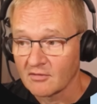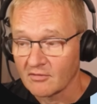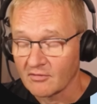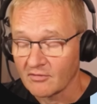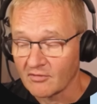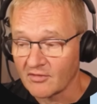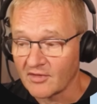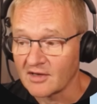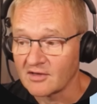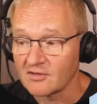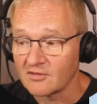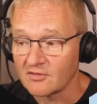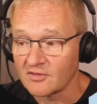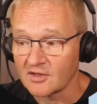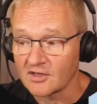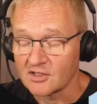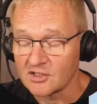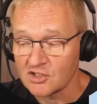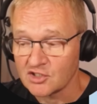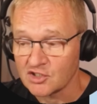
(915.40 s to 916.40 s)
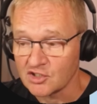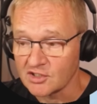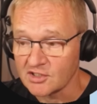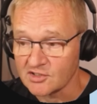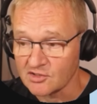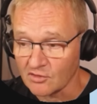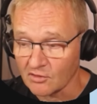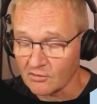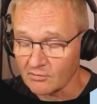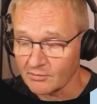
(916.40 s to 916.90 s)
then the condition
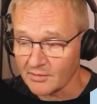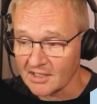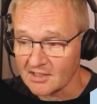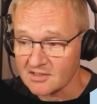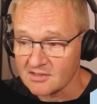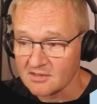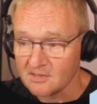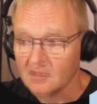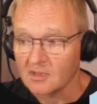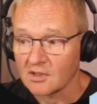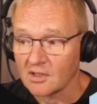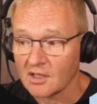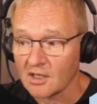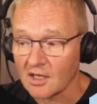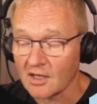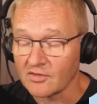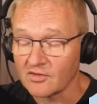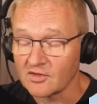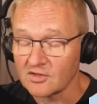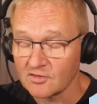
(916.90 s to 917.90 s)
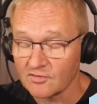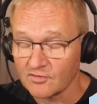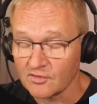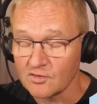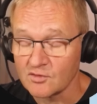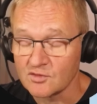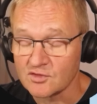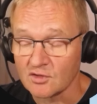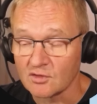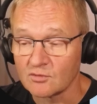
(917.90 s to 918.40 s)
is not met and the
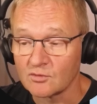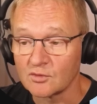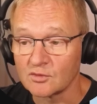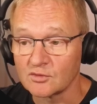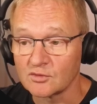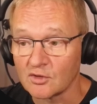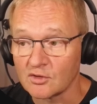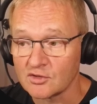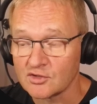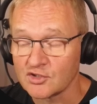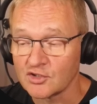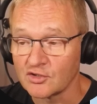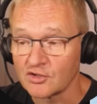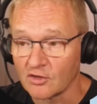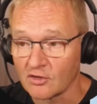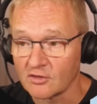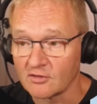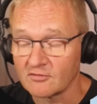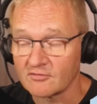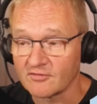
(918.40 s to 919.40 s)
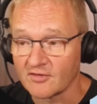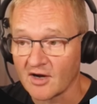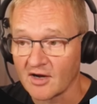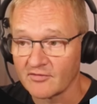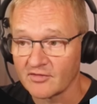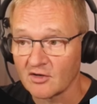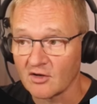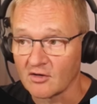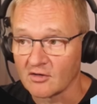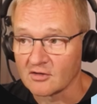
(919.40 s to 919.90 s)
diffuser will not turn on at 5
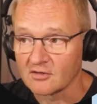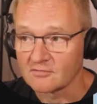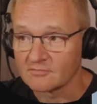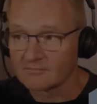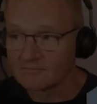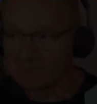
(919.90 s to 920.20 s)
o'clock.